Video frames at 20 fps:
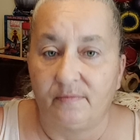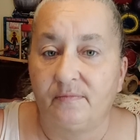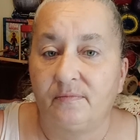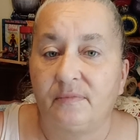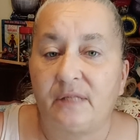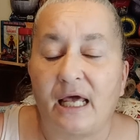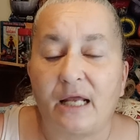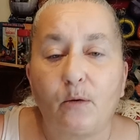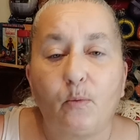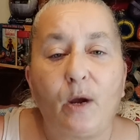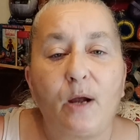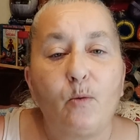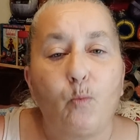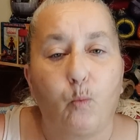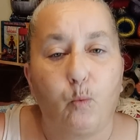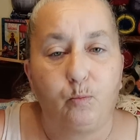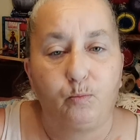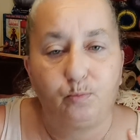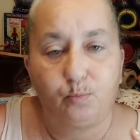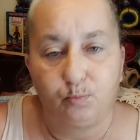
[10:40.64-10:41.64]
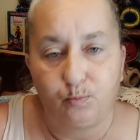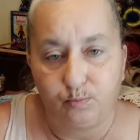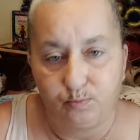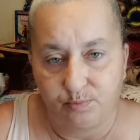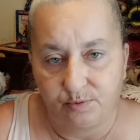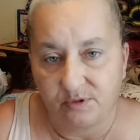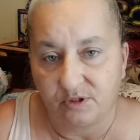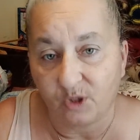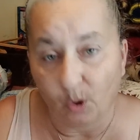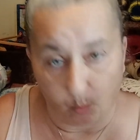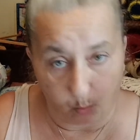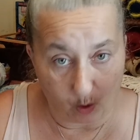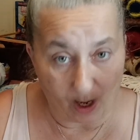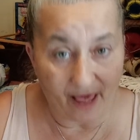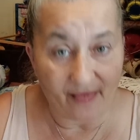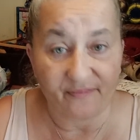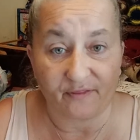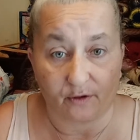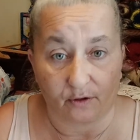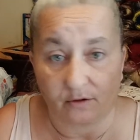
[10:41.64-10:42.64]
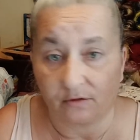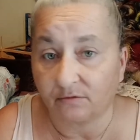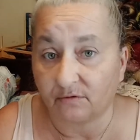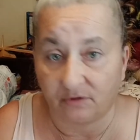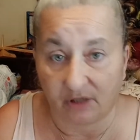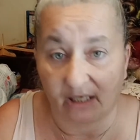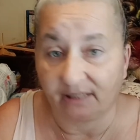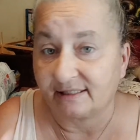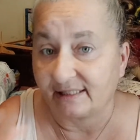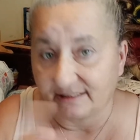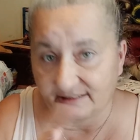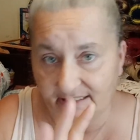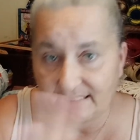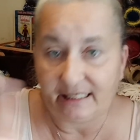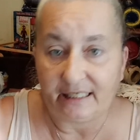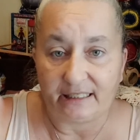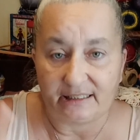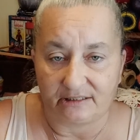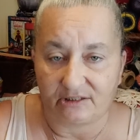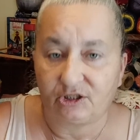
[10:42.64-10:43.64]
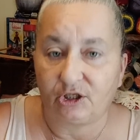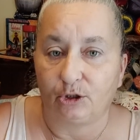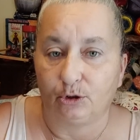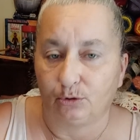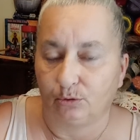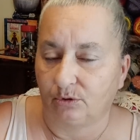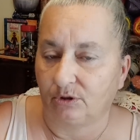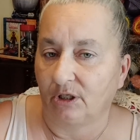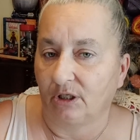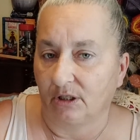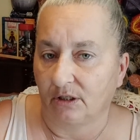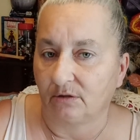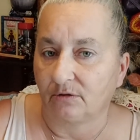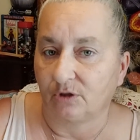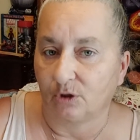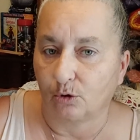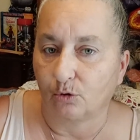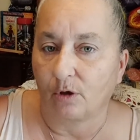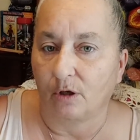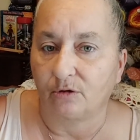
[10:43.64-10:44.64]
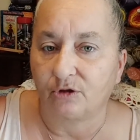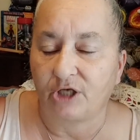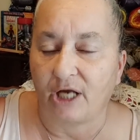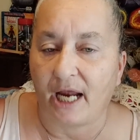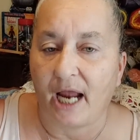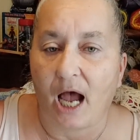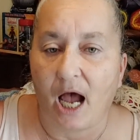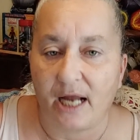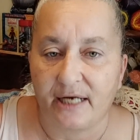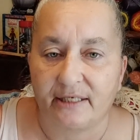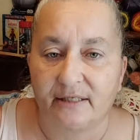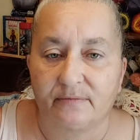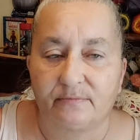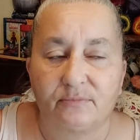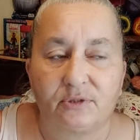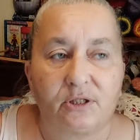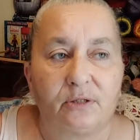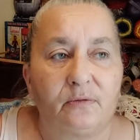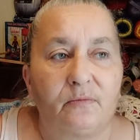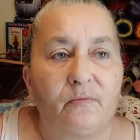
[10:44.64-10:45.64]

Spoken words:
That way the weather doesn't get to the crochet items.